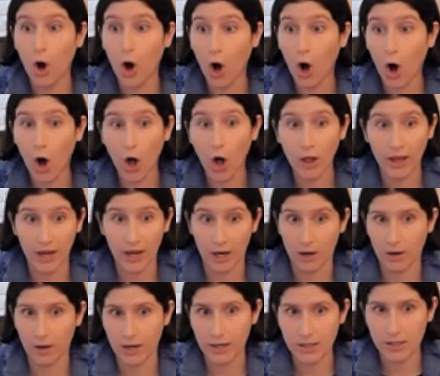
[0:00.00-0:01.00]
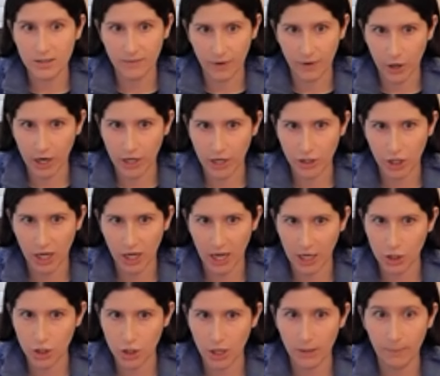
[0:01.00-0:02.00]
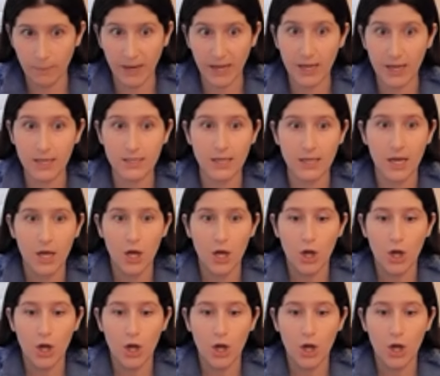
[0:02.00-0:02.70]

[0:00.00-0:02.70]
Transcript: all areas of our education because